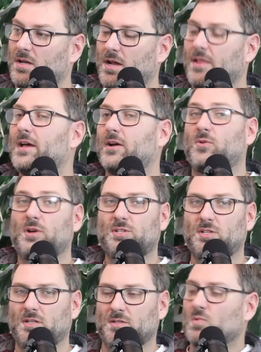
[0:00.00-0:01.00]
And that
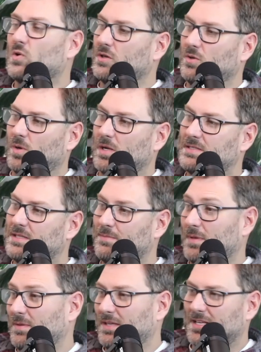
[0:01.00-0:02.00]
question is more nuanced than
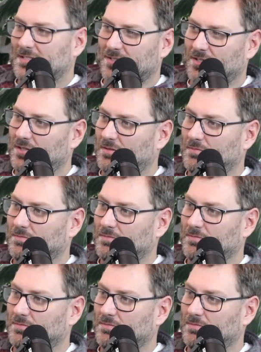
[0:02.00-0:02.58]
maybe yes or no.